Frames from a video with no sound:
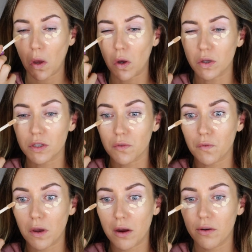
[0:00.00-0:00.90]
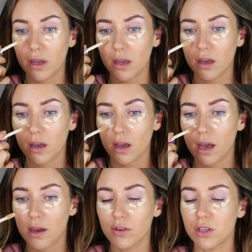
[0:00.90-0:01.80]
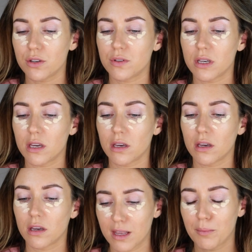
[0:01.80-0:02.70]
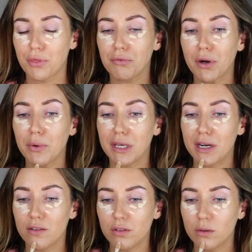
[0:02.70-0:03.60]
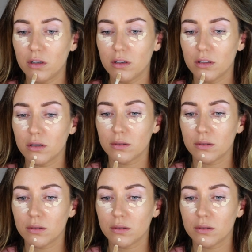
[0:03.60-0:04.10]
Gosh, it's very heavy duty. I'm throwing it everywhere.